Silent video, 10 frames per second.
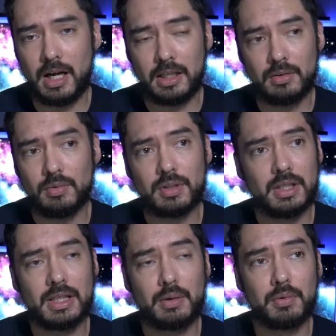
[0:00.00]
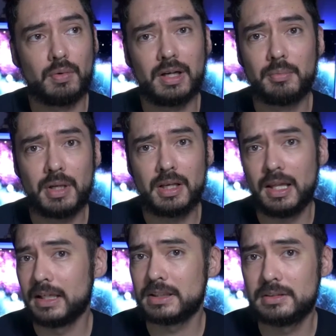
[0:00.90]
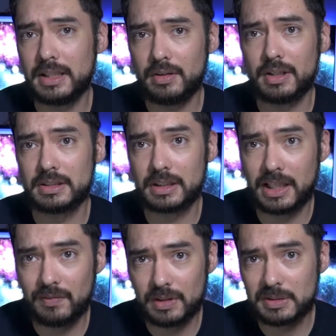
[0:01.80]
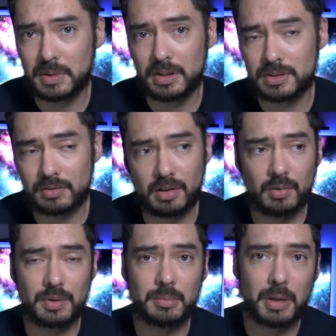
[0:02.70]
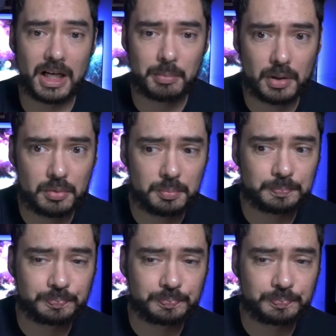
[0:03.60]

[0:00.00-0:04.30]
don't think I would recommend Xcloud as a gaming experience along with the backbone,